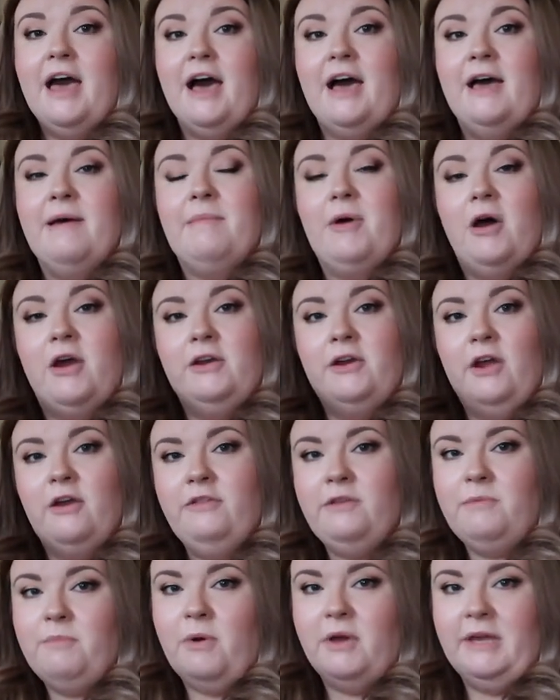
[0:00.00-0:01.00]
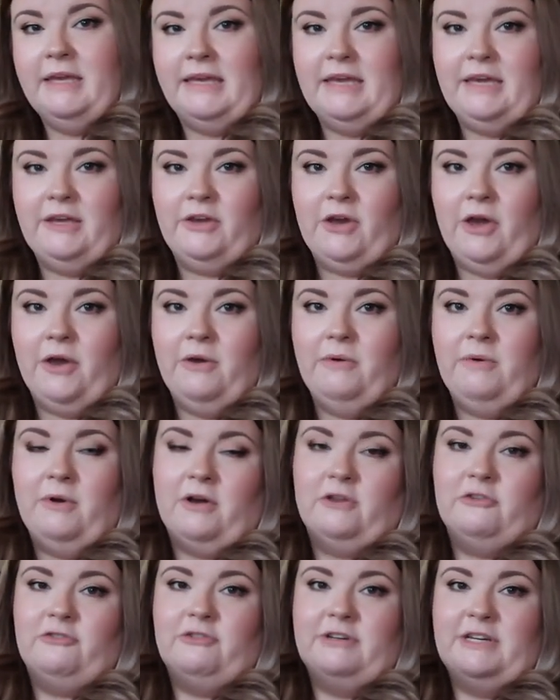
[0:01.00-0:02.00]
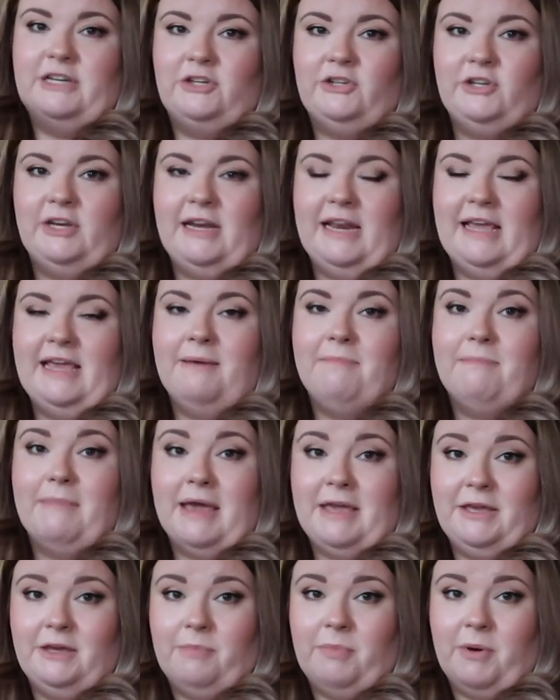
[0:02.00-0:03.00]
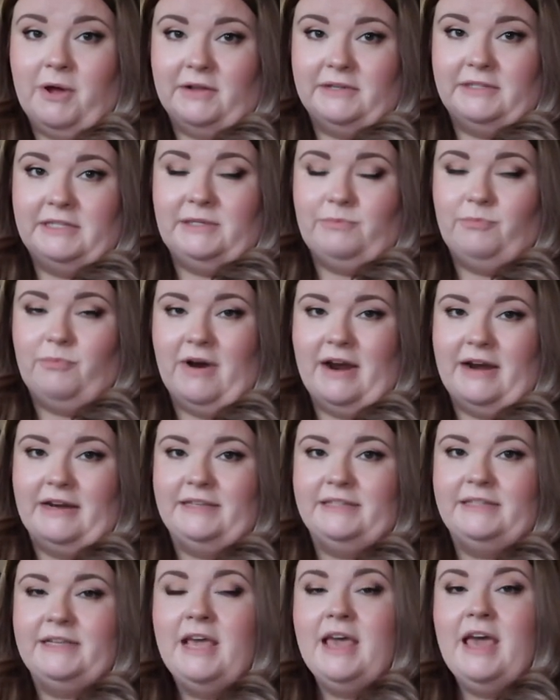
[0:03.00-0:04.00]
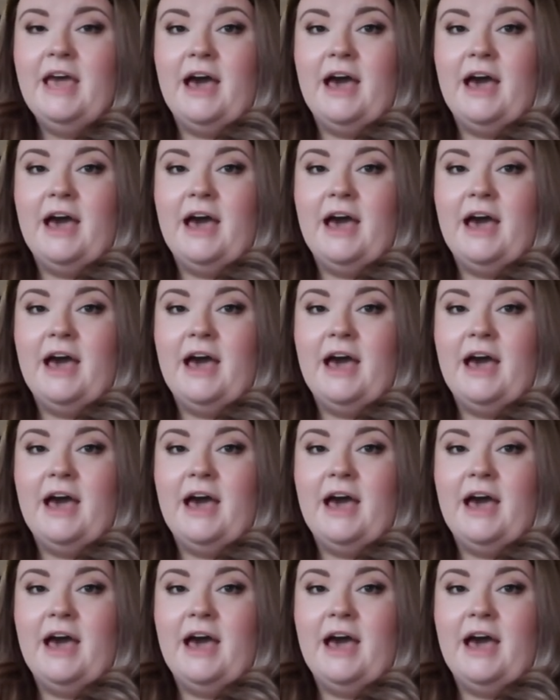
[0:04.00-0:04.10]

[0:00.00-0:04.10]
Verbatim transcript: Um, I know that My Kitco are traditionally a makeup artist brand,